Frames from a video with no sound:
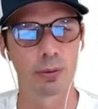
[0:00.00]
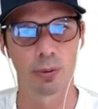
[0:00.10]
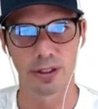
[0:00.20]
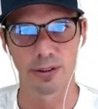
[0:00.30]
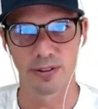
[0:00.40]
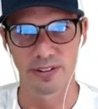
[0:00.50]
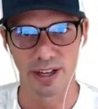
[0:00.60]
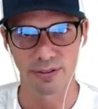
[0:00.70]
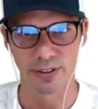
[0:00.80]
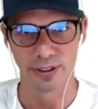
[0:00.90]
you would want to use
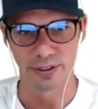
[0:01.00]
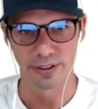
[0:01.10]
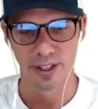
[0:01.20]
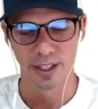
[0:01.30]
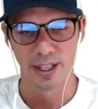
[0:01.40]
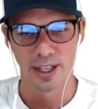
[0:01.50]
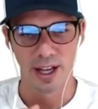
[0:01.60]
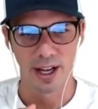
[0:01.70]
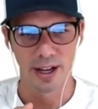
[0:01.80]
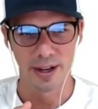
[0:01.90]
that field.
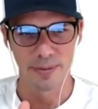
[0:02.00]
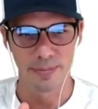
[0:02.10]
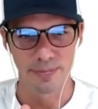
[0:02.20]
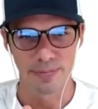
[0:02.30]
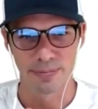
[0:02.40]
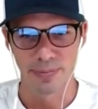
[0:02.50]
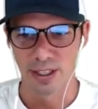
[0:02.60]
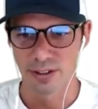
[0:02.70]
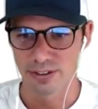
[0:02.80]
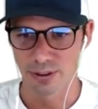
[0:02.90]

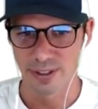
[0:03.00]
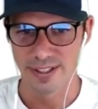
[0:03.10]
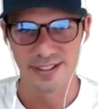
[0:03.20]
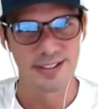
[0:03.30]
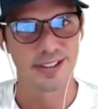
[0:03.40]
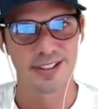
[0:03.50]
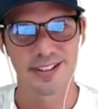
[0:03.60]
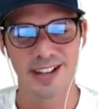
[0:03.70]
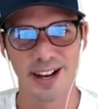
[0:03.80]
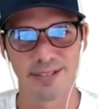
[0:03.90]
So it's as easy
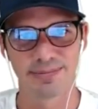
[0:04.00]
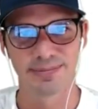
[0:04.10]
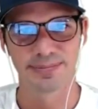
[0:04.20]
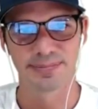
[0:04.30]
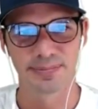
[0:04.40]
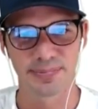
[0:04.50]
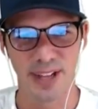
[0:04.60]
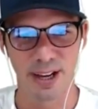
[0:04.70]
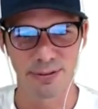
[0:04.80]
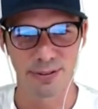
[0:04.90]
as that.
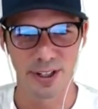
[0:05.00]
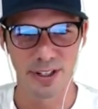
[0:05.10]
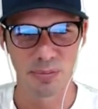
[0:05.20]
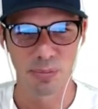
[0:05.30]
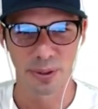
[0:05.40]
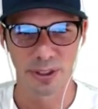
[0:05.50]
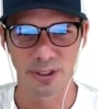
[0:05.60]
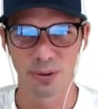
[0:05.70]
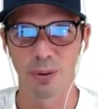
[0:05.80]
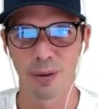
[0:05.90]
Have fun
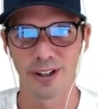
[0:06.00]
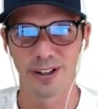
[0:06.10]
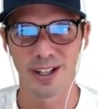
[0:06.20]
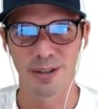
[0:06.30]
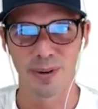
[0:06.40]
building your webinar